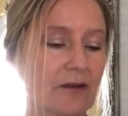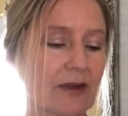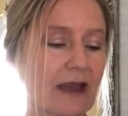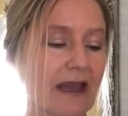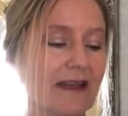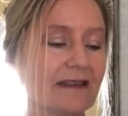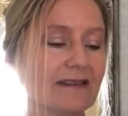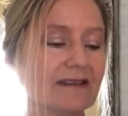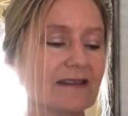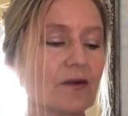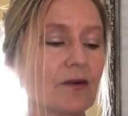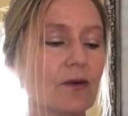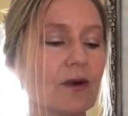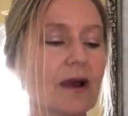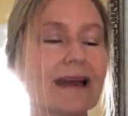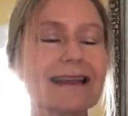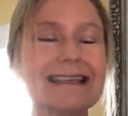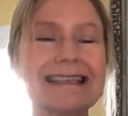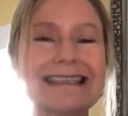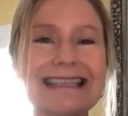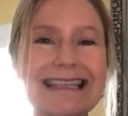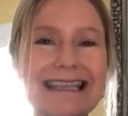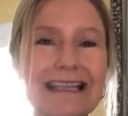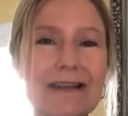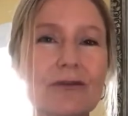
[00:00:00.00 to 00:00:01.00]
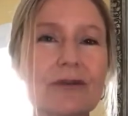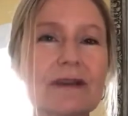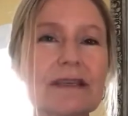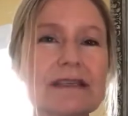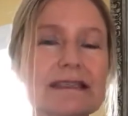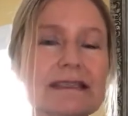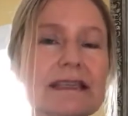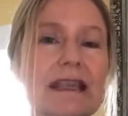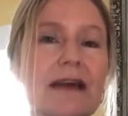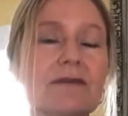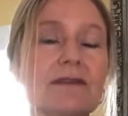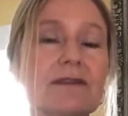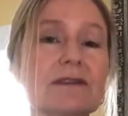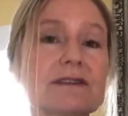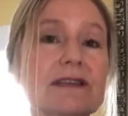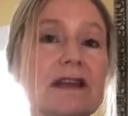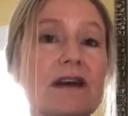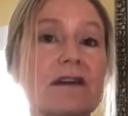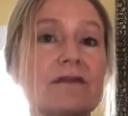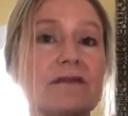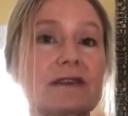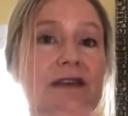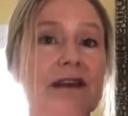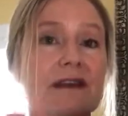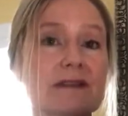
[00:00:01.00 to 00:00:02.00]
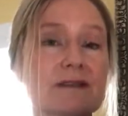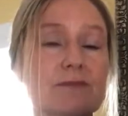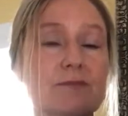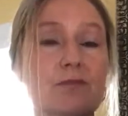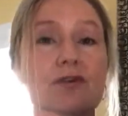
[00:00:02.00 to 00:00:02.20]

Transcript: Okay, so decreased levels of this